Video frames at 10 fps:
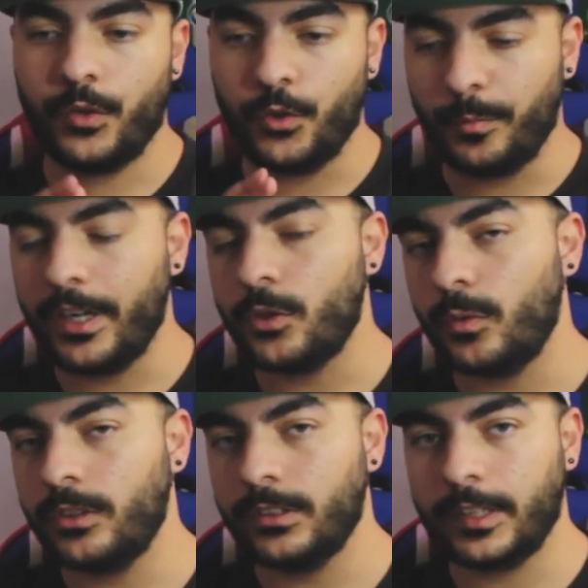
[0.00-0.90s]
you might
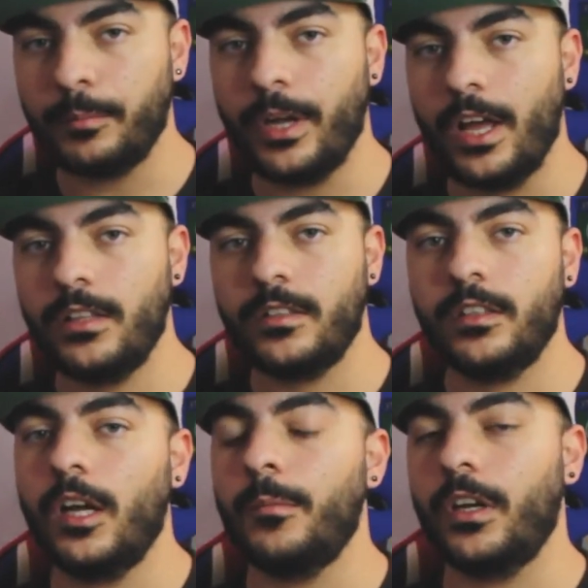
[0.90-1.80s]
want to skip ahead.
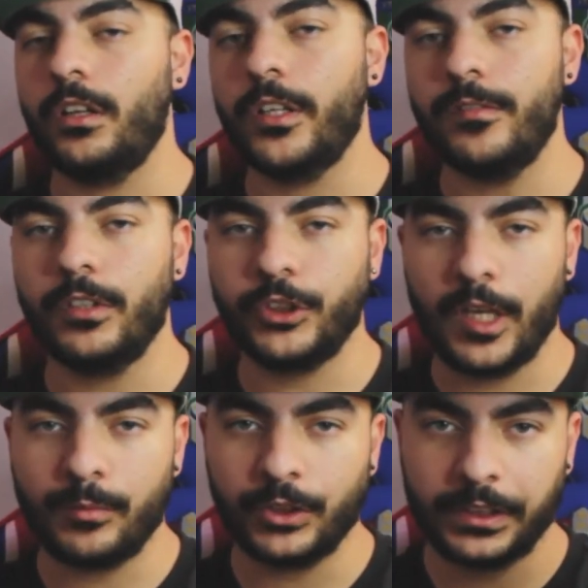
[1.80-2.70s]
I'm gonna leave the
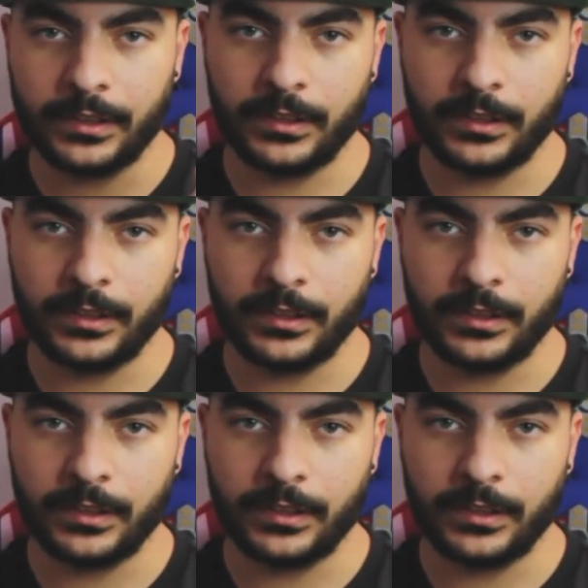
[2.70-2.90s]
chapters in